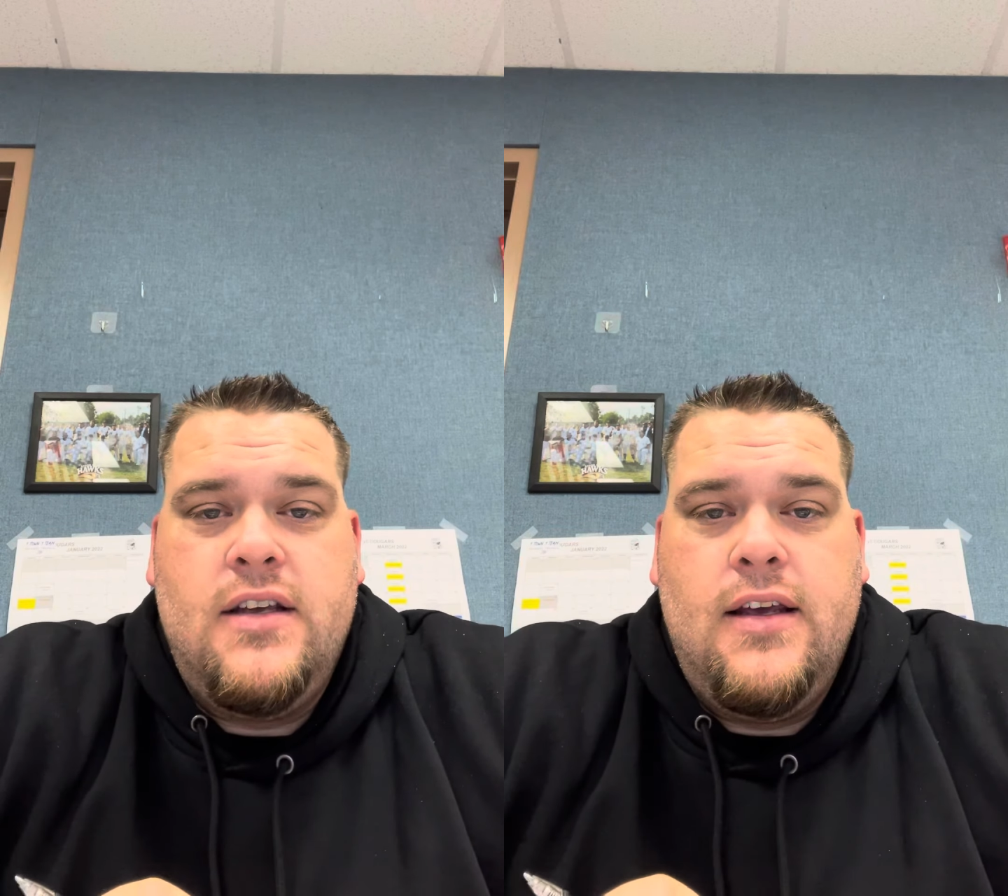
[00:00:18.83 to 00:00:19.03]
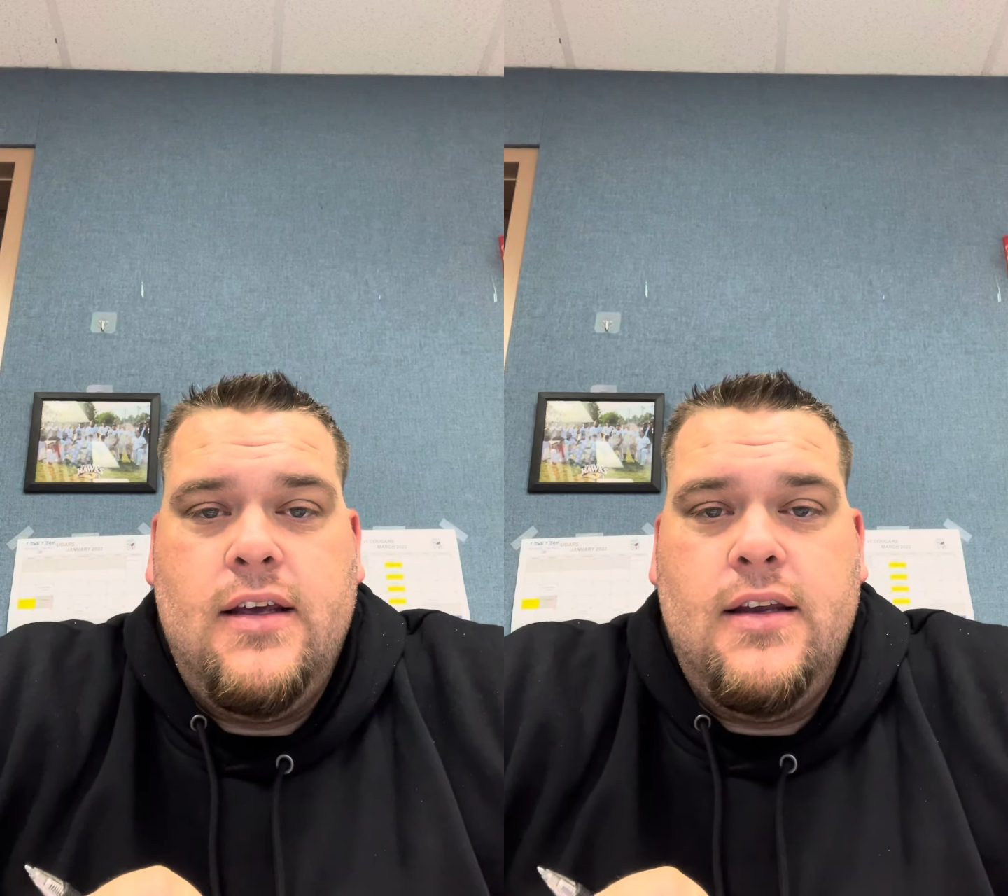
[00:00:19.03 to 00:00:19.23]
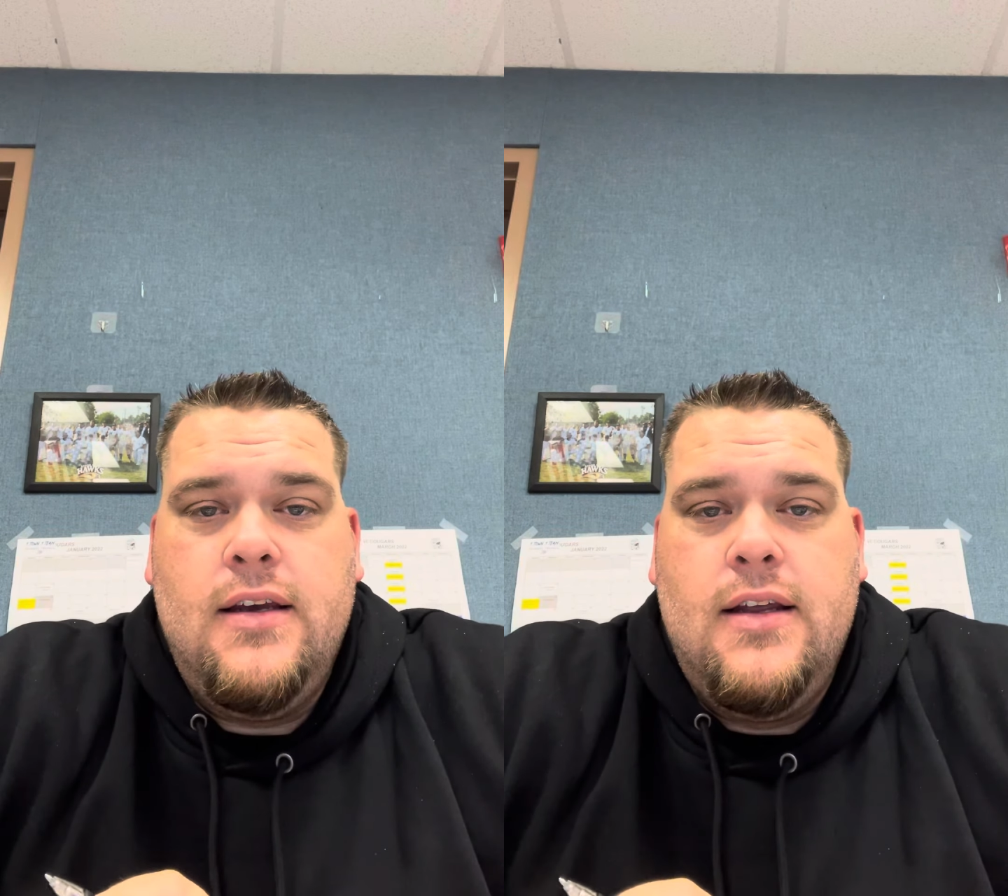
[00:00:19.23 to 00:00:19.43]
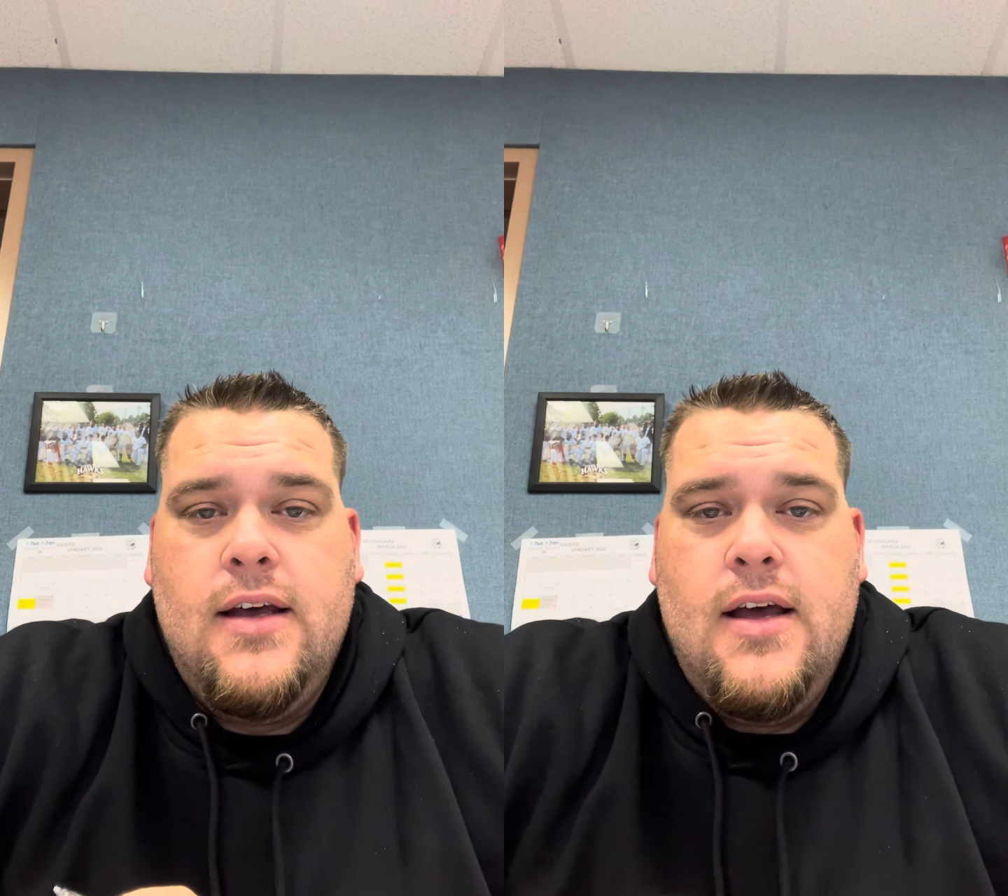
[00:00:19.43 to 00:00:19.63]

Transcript: in